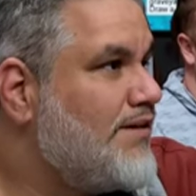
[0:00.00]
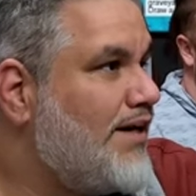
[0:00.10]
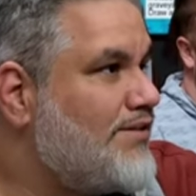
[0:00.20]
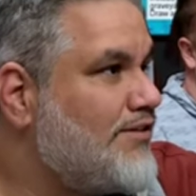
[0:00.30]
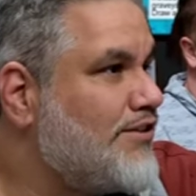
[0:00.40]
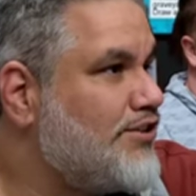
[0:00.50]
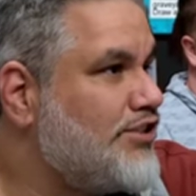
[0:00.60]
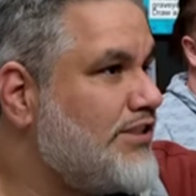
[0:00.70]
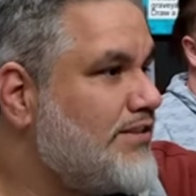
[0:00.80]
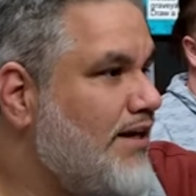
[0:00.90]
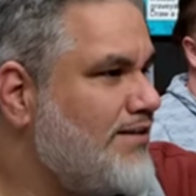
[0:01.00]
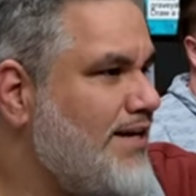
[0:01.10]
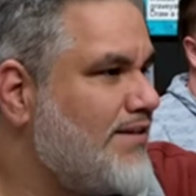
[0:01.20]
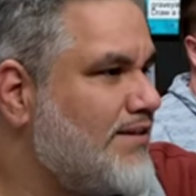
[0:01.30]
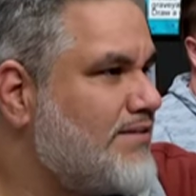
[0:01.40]
I took the Jeeks. I'll
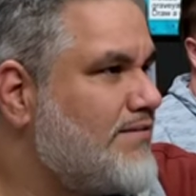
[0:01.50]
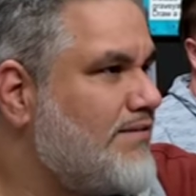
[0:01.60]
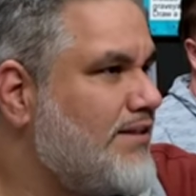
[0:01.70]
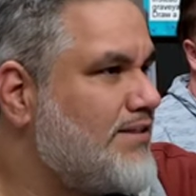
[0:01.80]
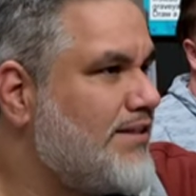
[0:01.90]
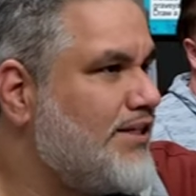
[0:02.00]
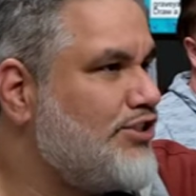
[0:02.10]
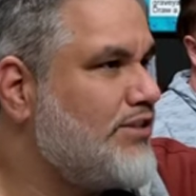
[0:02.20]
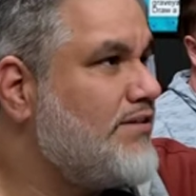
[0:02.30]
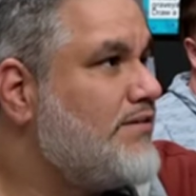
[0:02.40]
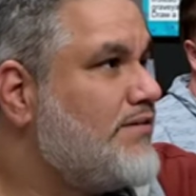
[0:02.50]
take this this Gidgeon.